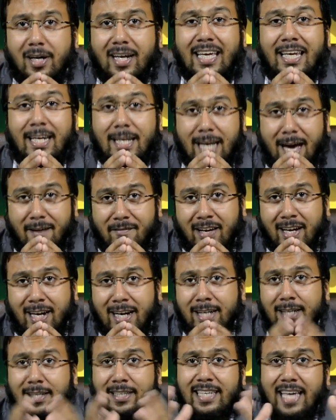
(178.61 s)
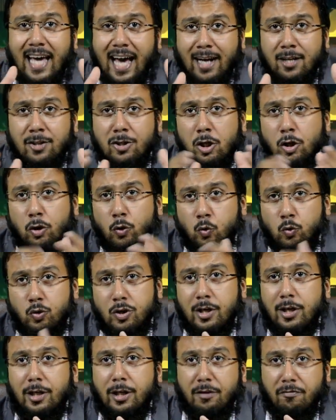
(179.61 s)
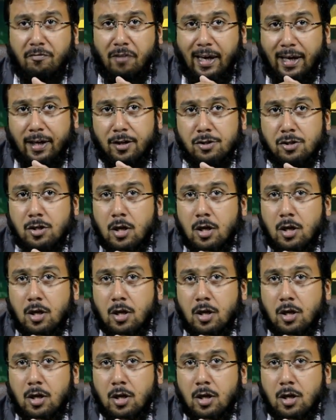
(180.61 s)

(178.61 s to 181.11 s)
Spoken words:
navigate the Excel user interface,